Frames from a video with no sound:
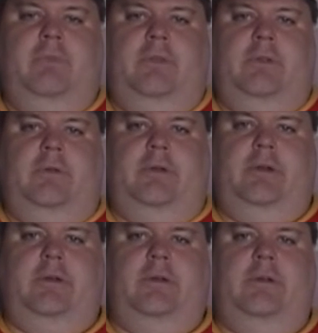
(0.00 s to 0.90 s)
Here we
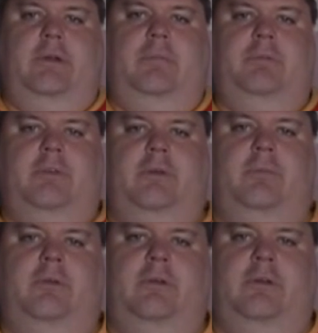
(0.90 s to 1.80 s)
are up to
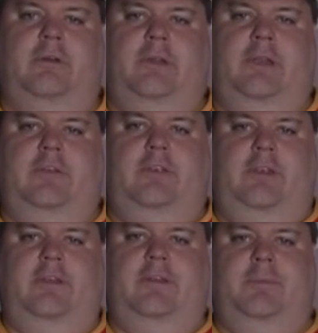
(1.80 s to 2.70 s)
number
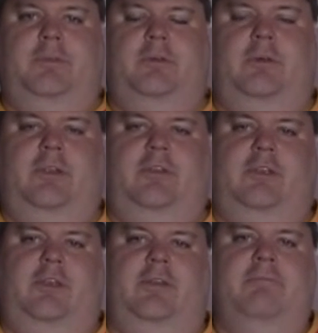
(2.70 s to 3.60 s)
18, episode
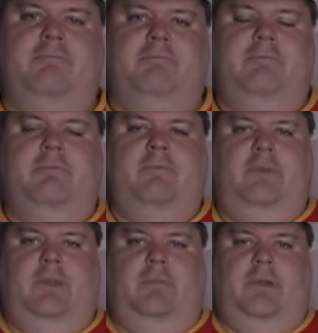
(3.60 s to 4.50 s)
18,
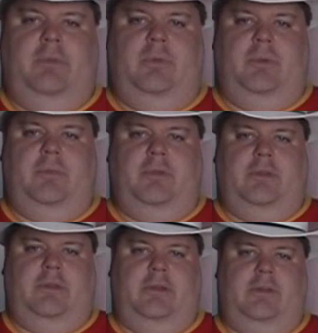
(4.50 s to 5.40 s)
in my Remember the
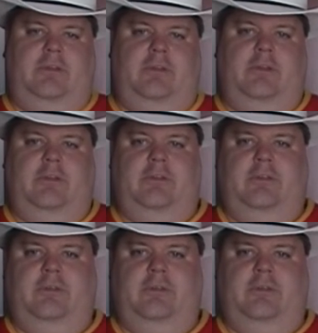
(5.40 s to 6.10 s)
Calgary Series.